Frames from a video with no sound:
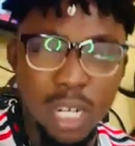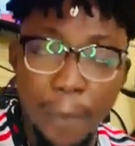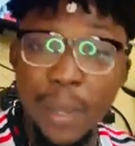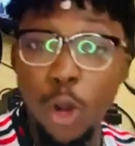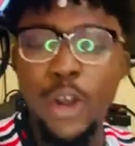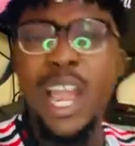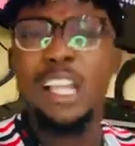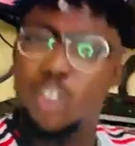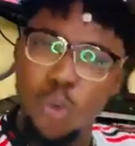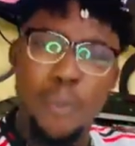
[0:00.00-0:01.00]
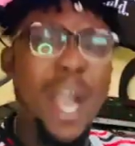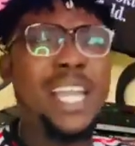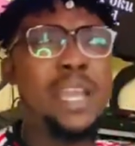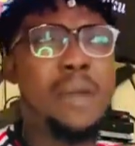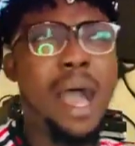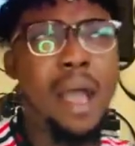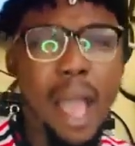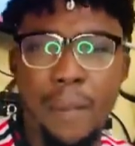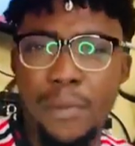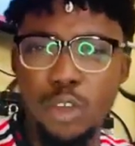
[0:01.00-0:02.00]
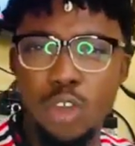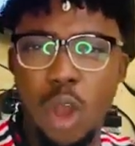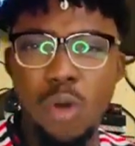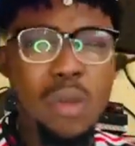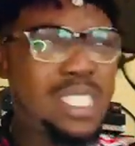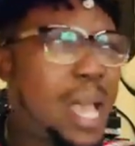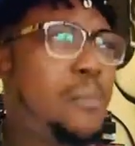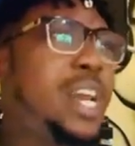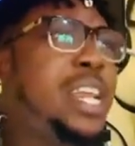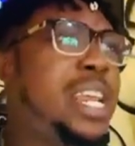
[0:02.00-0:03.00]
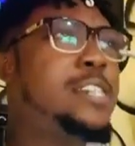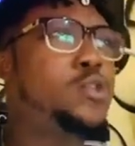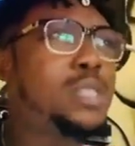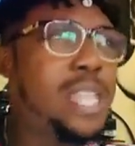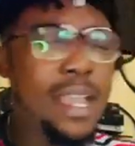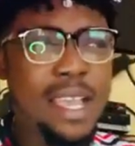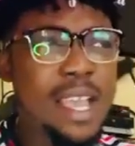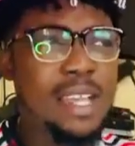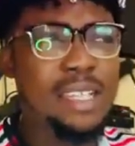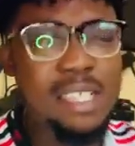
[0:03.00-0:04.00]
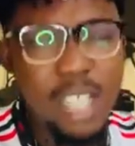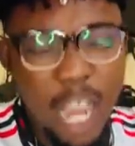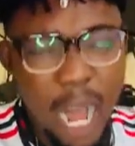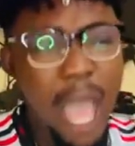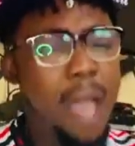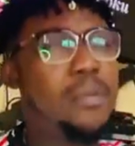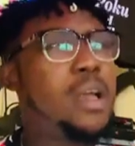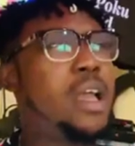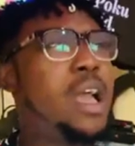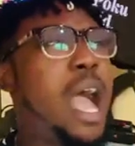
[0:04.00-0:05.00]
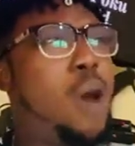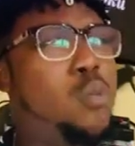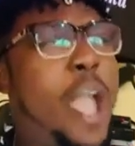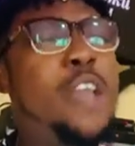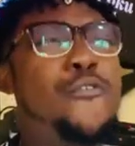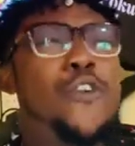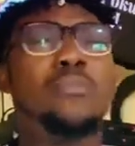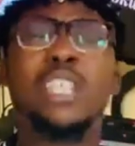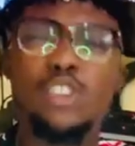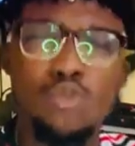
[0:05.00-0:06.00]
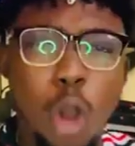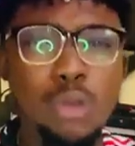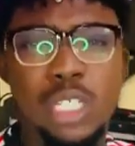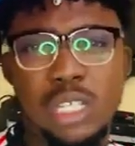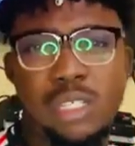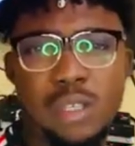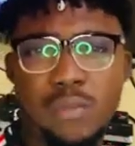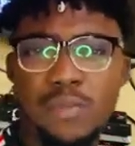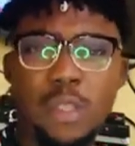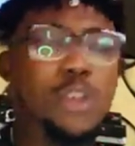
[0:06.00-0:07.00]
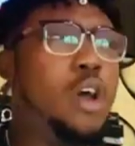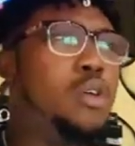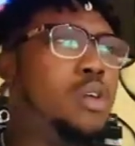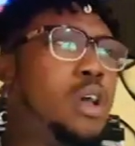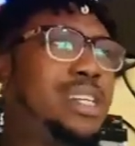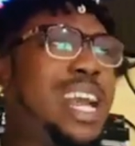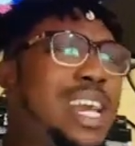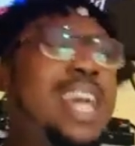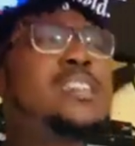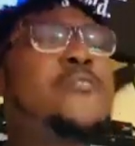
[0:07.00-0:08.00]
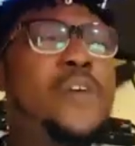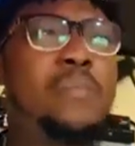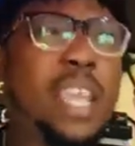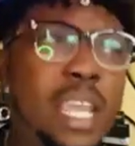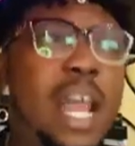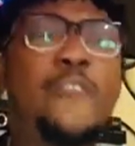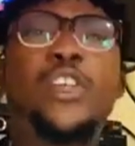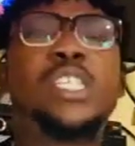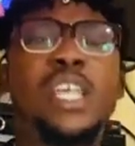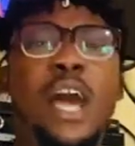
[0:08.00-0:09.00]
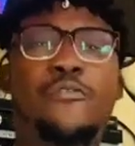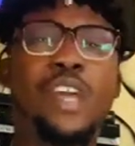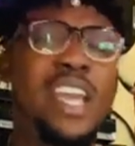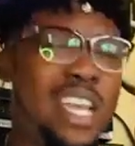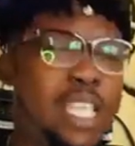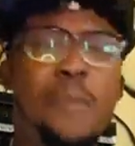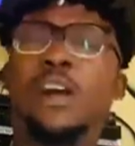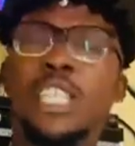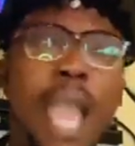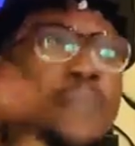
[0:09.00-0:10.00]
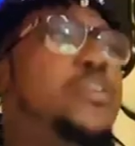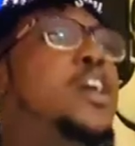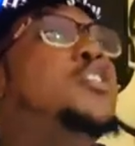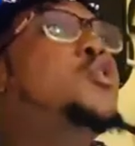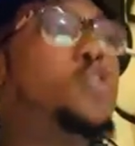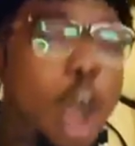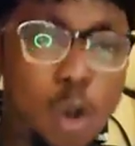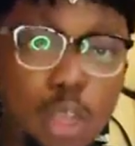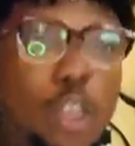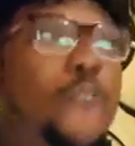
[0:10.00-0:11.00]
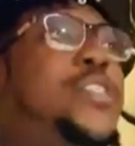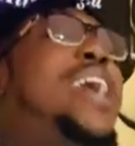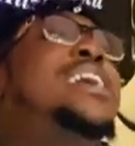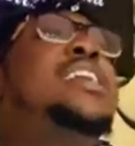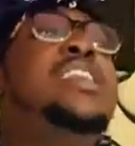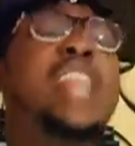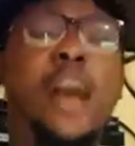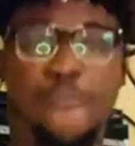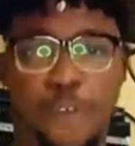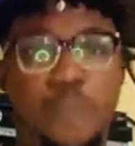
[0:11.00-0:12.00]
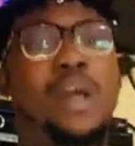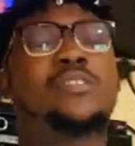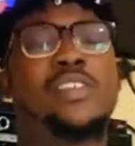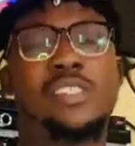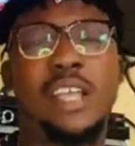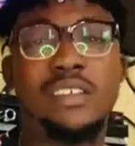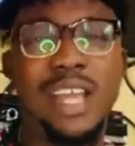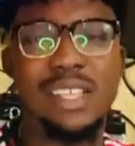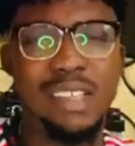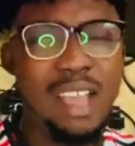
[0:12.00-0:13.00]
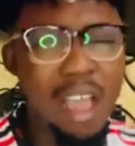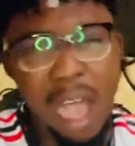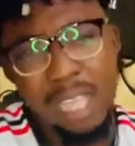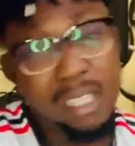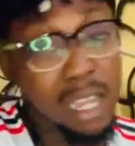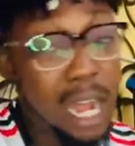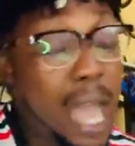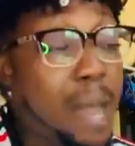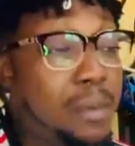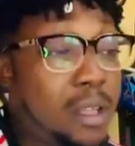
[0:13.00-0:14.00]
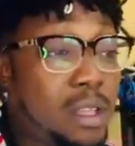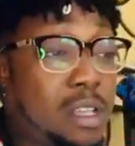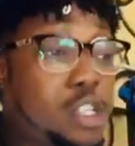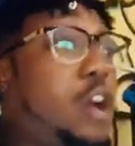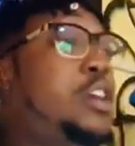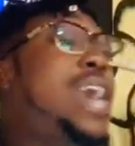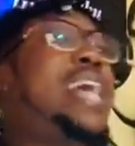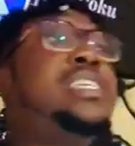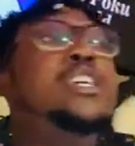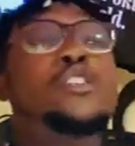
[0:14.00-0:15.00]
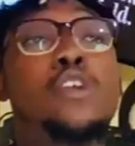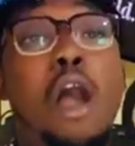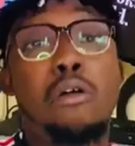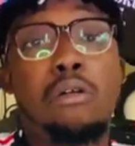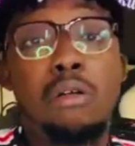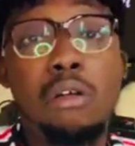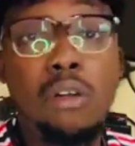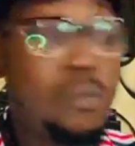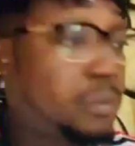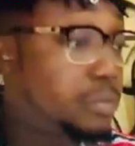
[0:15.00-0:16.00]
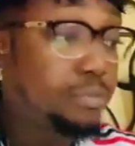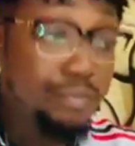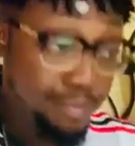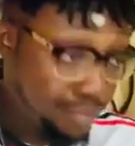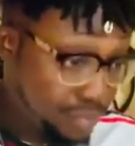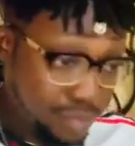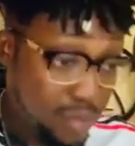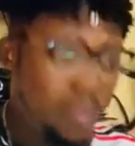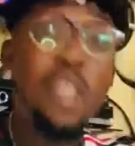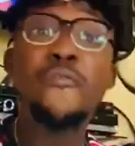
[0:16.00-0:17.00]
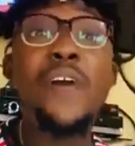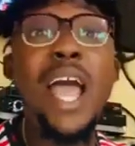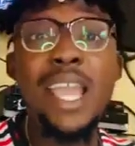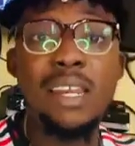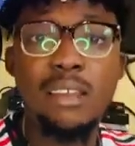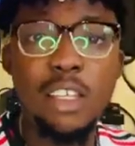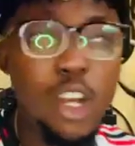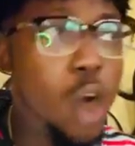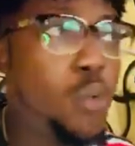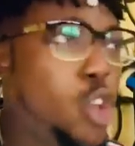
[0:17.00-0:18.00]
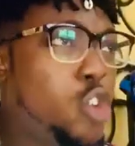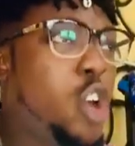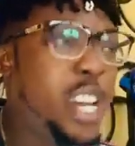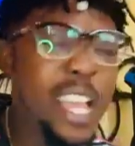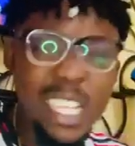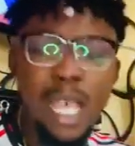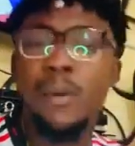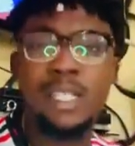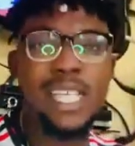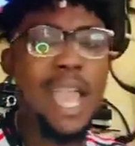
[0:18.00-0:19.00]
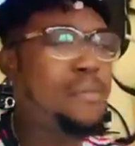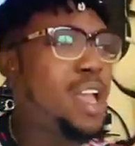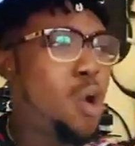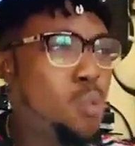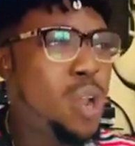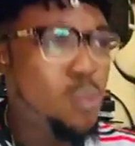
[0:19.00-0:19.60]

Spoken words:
you know, the billionaire, to back him up. You know, somebody needs to take this club away from these roaches. You know, the Glazer family, enough is enough. It's about time you go. You've taken enough from Manchester United as a club. So you guys to go. Fine. You know, you need, it's about time